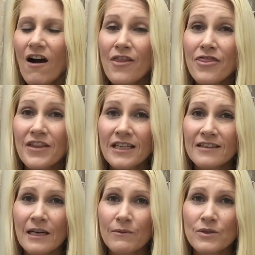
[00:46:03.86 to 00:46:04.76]
I think
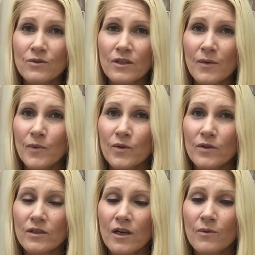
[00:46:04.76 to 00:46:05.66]
that was all I bought.
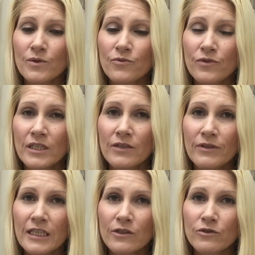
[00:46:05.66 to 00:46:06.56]
I was really,
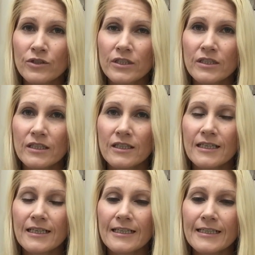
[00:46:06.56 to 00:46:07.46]
really good.
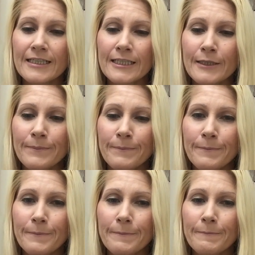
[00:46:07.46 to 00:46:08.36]

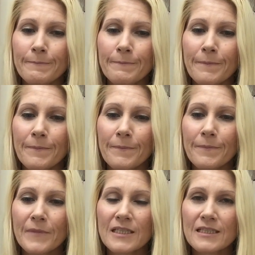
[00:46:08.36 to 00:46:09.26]

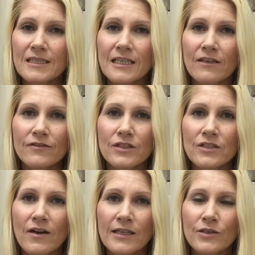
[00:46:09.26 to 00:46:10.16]
As I said, I've
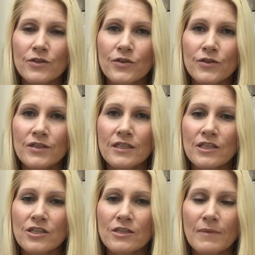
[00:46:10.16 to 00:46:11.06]
decided to
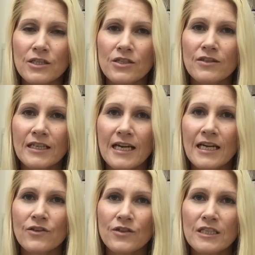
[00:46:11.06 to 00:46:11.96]
stitch as much as I
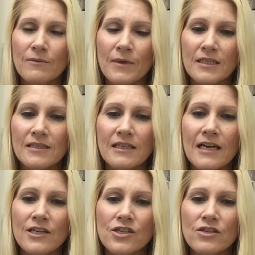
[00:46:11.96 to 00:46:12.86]
can using my
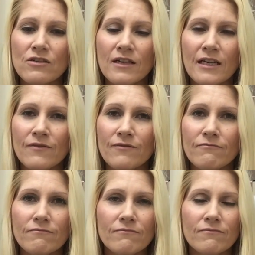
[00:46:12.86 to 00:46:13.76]
stash. I have
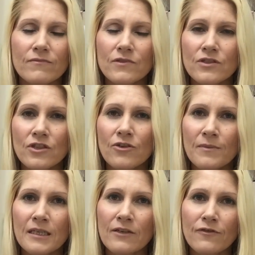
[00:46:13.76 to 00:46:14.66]
so
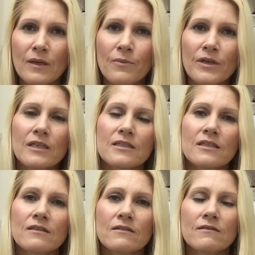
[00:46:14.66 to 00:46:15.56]
many fabrics
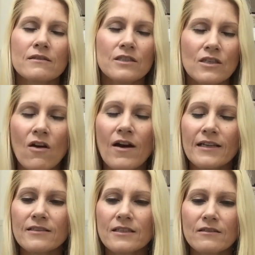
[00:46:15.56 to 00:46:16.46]
and
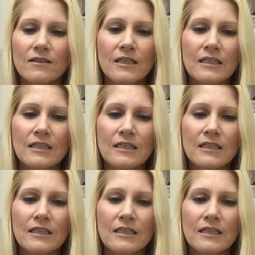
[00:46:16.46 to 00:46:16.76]
designs and